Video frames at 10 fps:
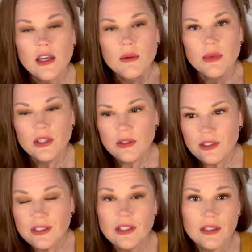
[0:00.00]
But there is
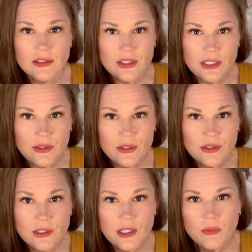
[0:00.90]
a sadness here,
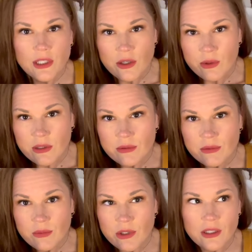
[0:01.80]
and we know it.
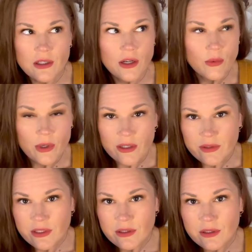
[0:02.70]
We're not unaware of
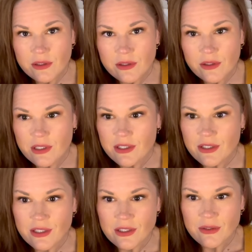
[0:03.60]
it. There is a
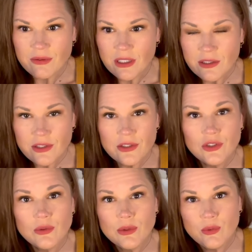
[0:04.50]
sense of loss that
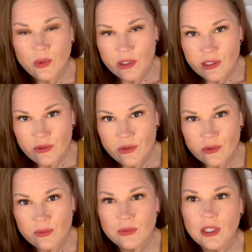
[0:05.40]
you've been working
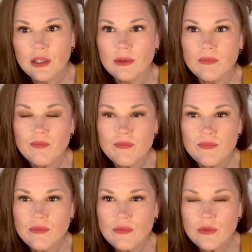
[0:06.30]
through. And
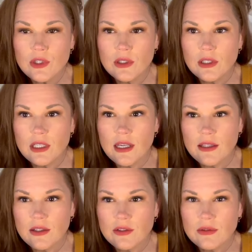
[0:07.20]

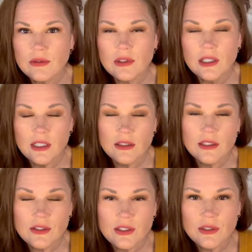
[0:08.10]
that, again,
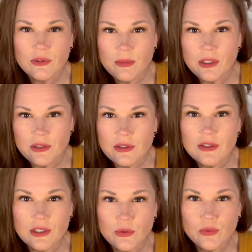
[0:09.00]
that sense of committing to the
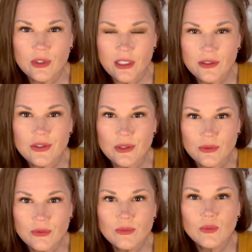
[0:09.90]
self, the higher
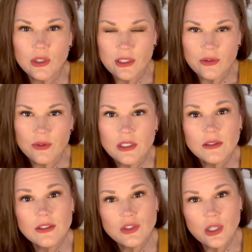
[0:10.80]
self, working through it.
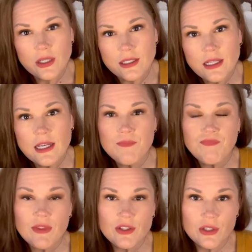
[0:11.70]
And the Chariot.
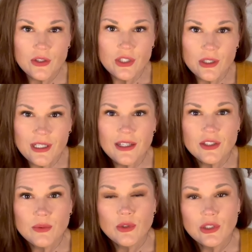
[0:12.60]
So your Chariot has
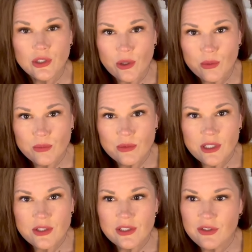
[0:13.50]
somewhere to go.
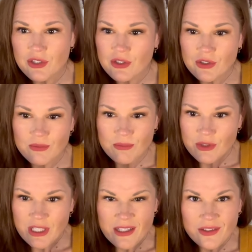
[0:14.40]
It's not just
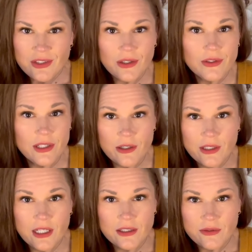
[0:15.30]
staying stuck there
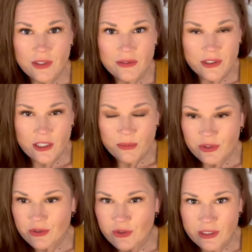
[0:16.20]
at the Five of
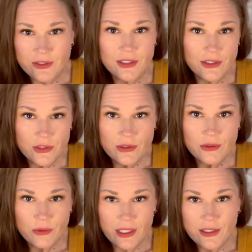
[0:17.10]
Cups train station,
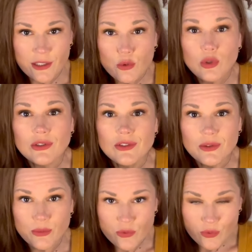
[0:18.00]
right? It wants to
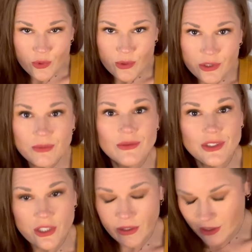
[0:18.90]
move forward, the
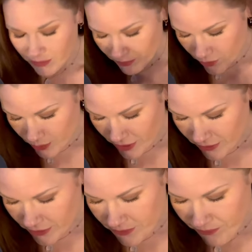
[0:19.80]
Chariot, respectively.